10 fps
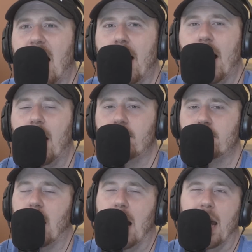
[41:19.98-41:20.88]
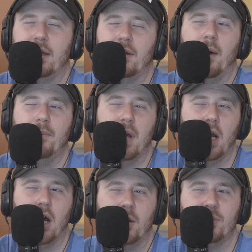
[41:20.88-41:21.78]
I, I I'm
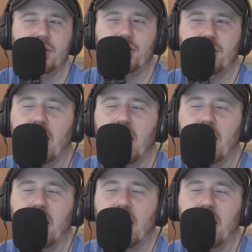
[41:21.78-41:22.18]
not one hundred percent sure,